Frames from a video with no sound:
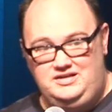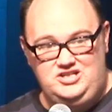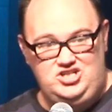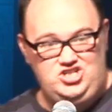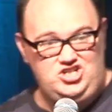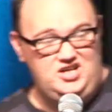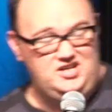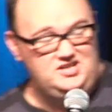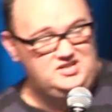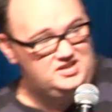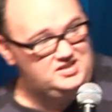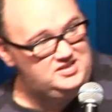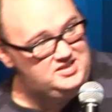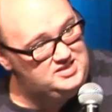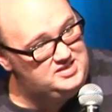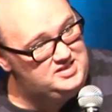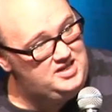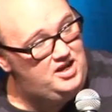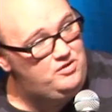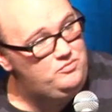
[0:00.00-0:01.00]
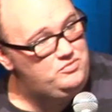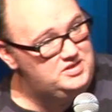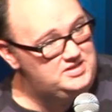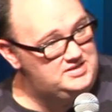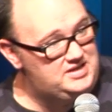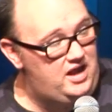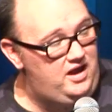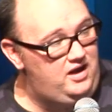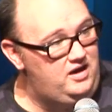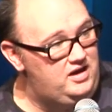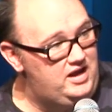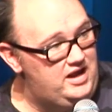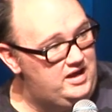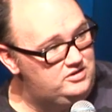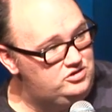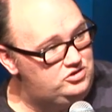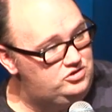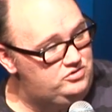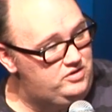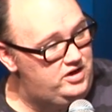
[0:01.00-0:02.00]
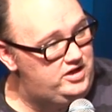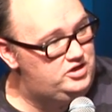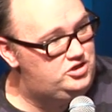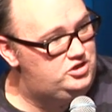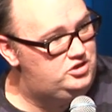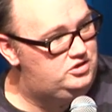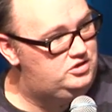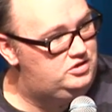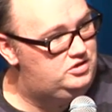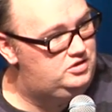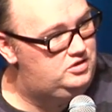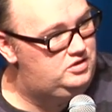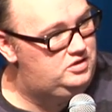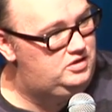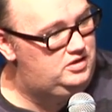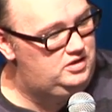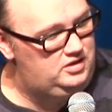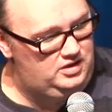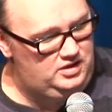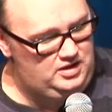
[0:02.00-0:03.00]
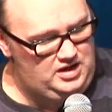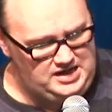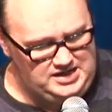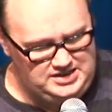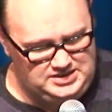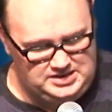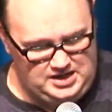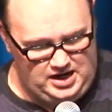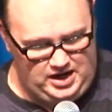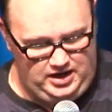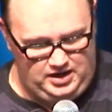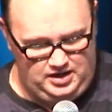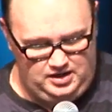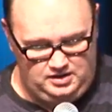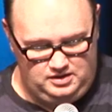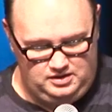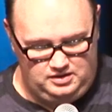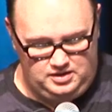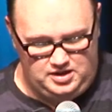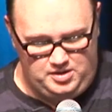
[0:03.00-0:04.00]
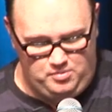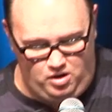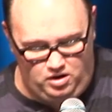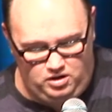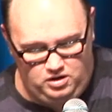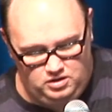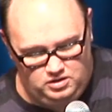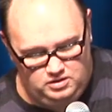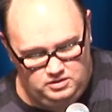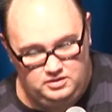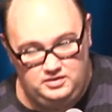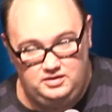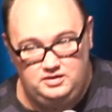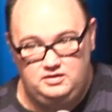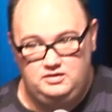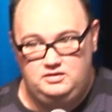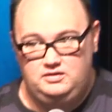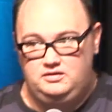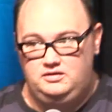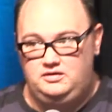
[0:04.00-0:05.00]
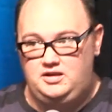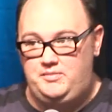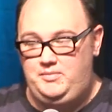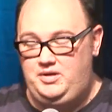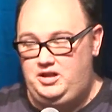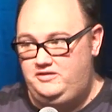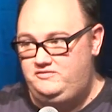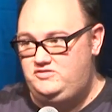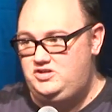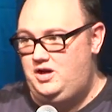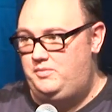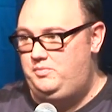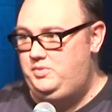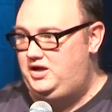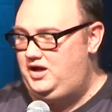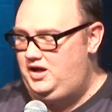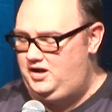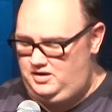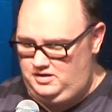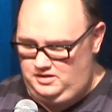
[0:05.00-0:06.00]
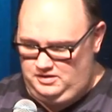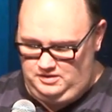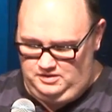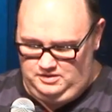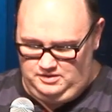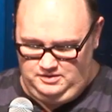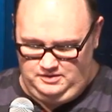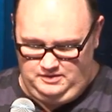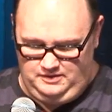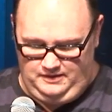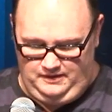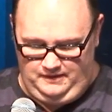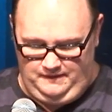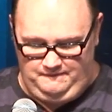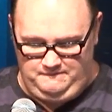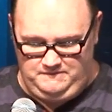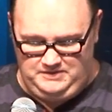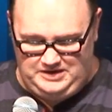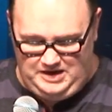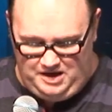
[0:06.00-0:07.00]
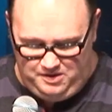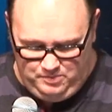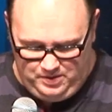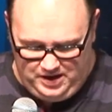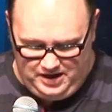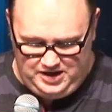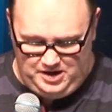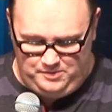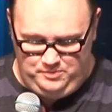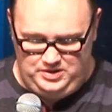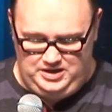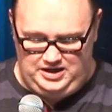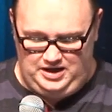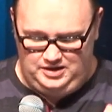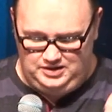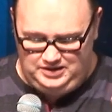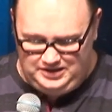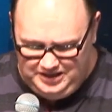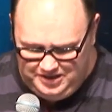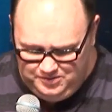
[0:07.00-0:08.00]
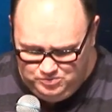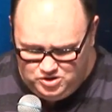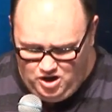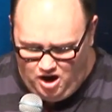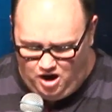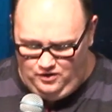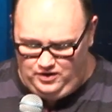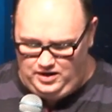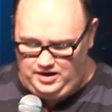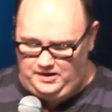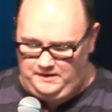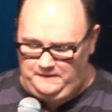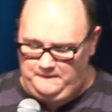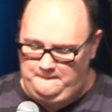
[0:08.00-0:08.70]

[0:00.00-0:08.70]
Jesus is there with his hand outstretched. And he's saying, Come on, let me lift you up again. Get back up again. Keep going.